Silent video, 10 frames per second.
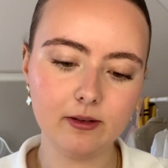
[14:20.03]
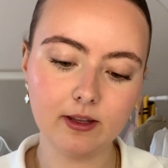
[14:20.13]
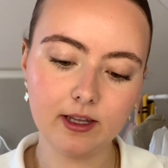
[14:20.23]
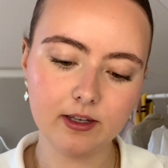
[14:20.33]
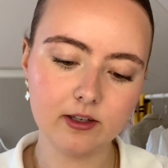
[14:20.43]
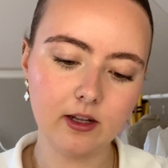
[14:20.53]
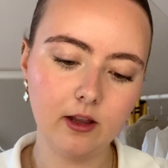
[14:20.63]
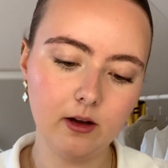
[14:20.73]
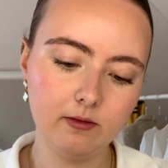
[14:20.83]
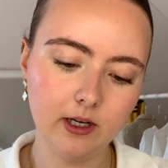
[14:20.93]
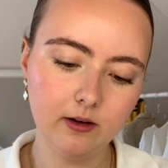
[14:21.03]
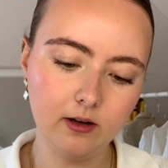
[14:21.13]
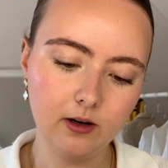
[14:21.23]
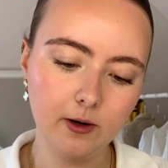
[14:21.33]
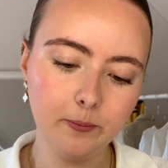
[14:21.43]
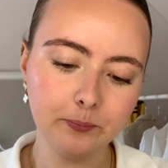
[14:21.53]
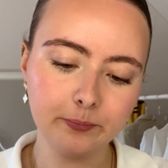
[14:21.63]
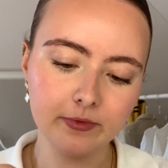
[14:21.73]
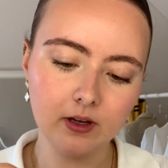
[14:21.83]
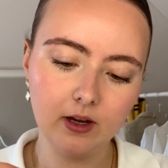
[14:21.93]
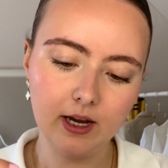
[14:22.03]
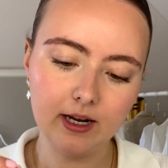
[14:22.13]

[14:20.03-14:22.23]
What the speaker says: I think it's a lovely color, and